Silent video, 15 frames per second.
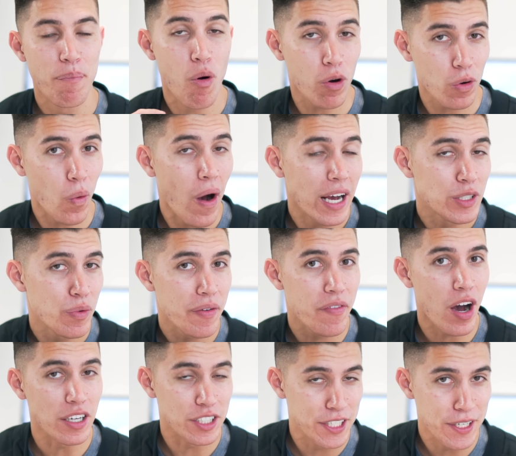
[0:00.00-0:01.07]
Port-wise, we've
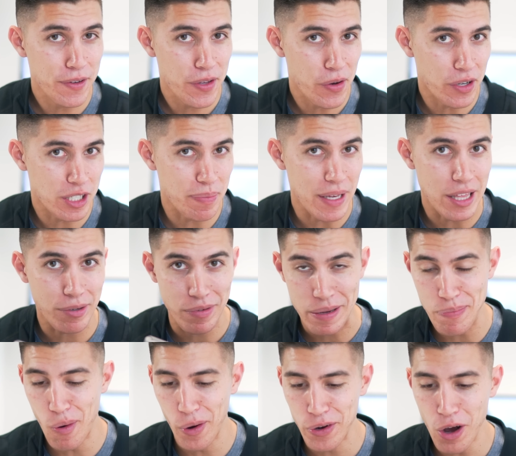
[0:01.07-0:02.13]
got two USB
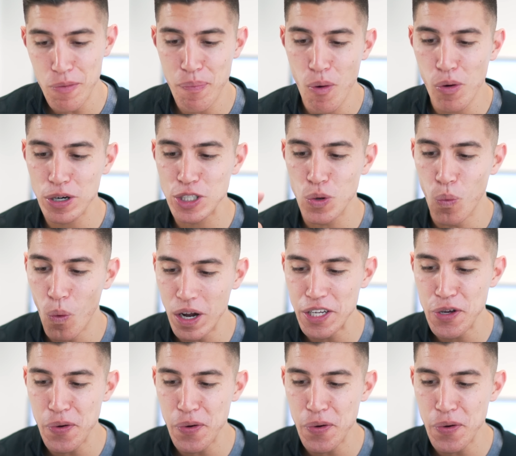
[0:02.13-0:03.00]
3.0 ports, one